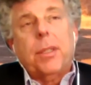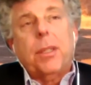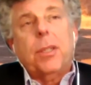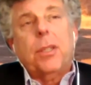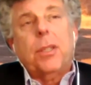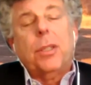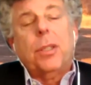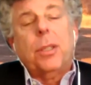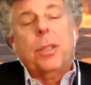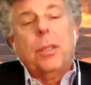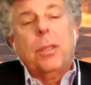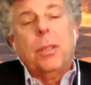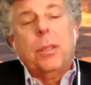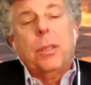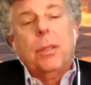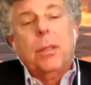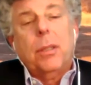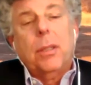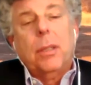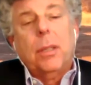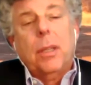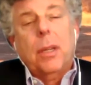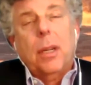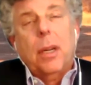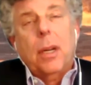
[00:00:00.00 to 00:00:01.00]
position.
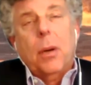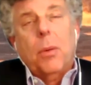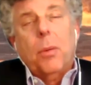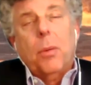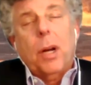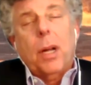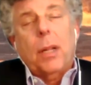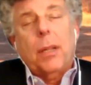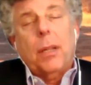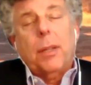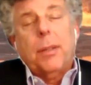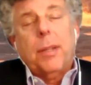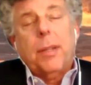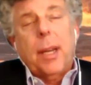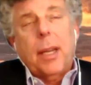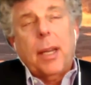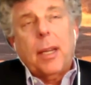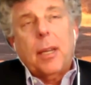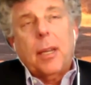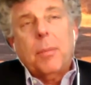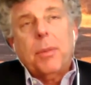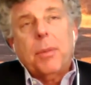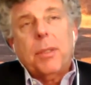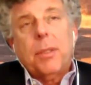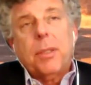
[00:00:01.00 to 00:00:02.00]
Well, in
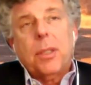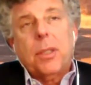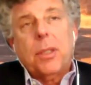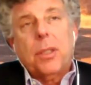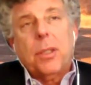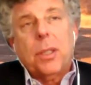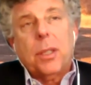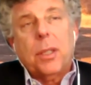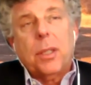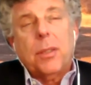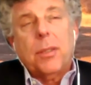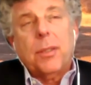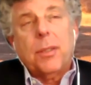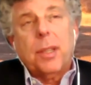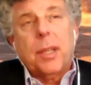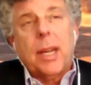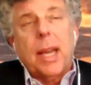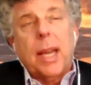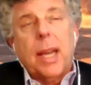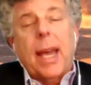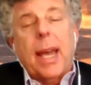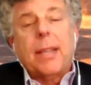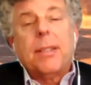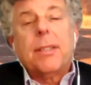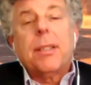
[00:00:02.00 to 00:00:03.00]
taking positions and
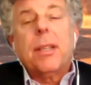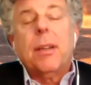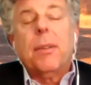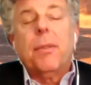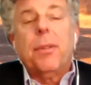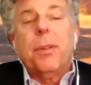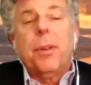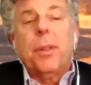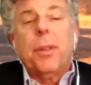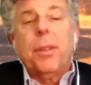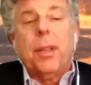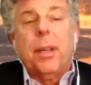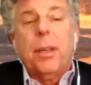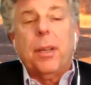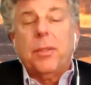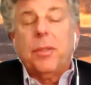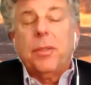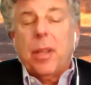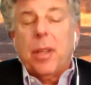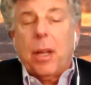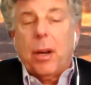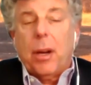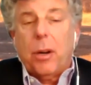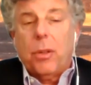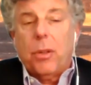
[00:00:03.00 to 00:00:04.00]
asking for things
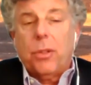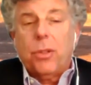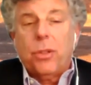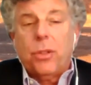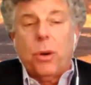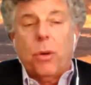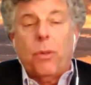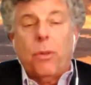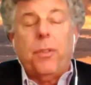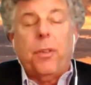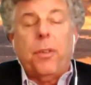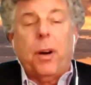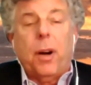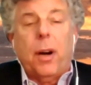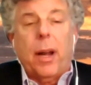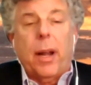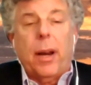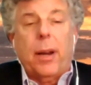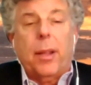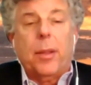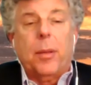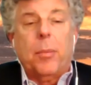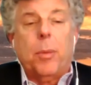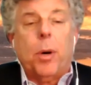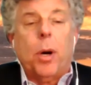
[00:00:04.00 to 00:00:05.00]
that are so far
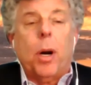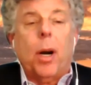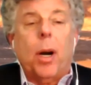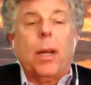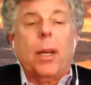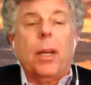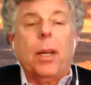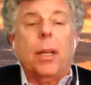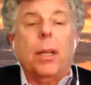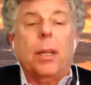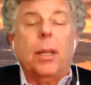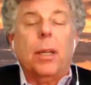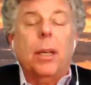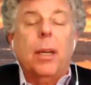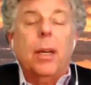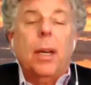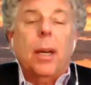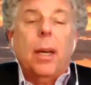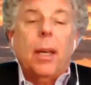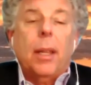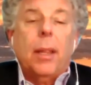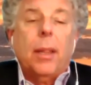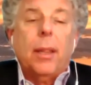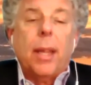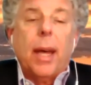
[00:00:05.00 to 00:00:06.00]
out of the market
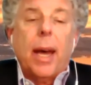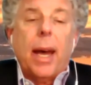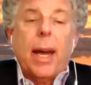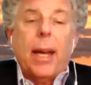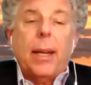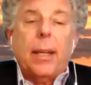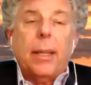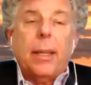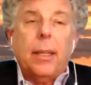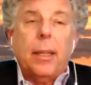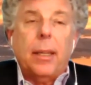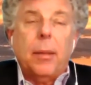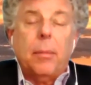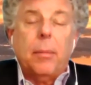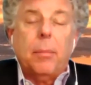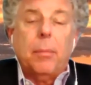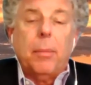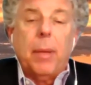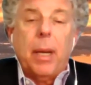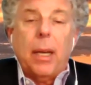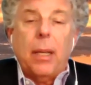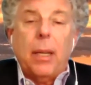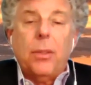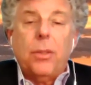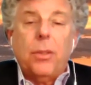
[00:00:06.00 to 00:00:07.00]
that it
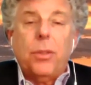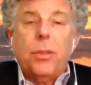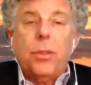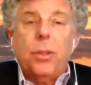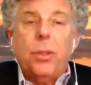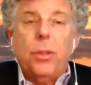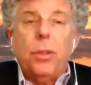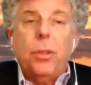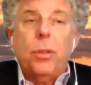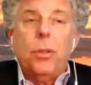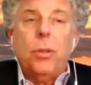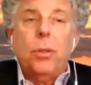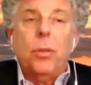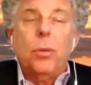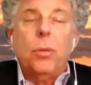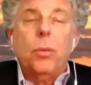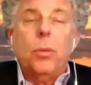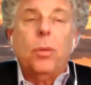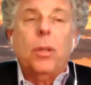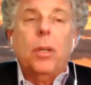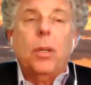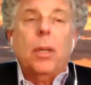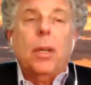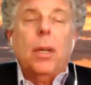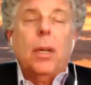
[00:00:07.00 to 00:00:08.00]
makes
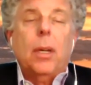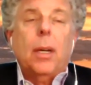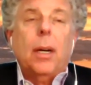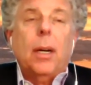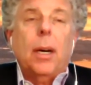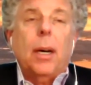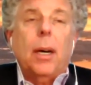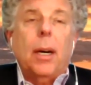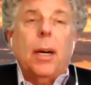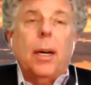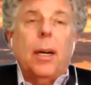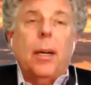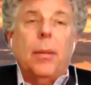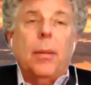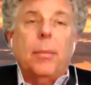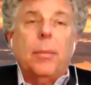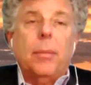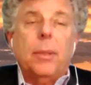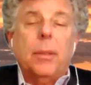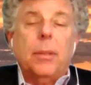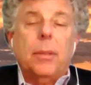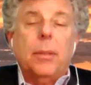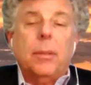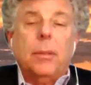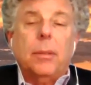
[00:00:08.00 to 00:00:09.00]
you, um,
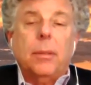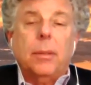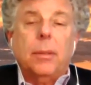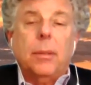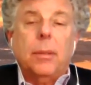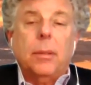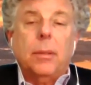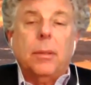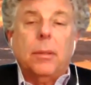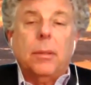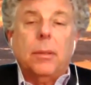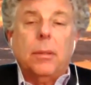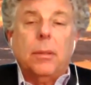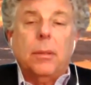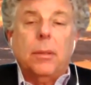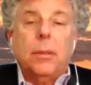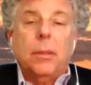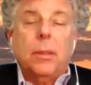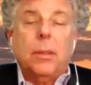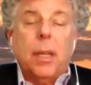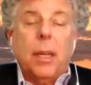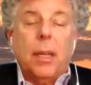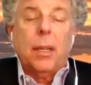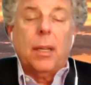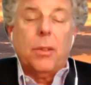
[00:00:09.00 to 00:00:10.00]

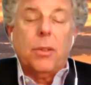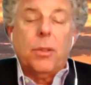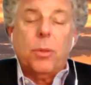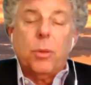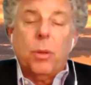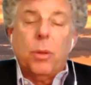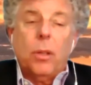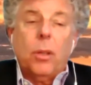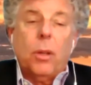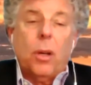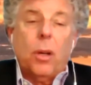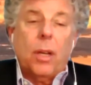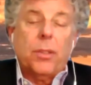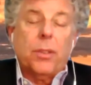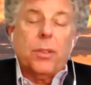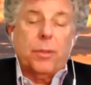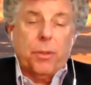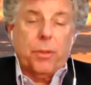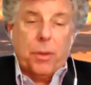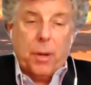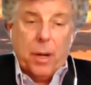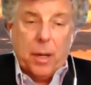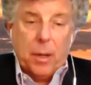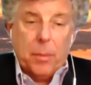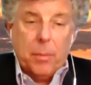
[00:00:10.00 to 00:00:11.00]
it you a loss of
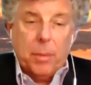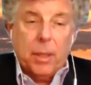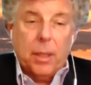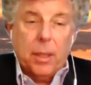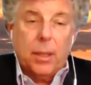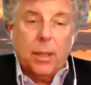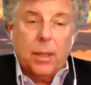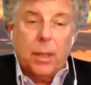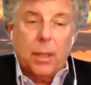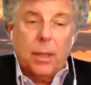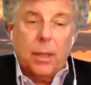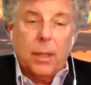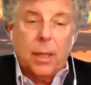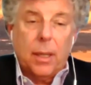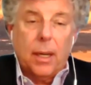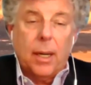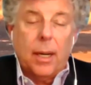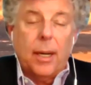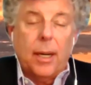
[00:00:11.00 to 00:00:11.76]
credibility.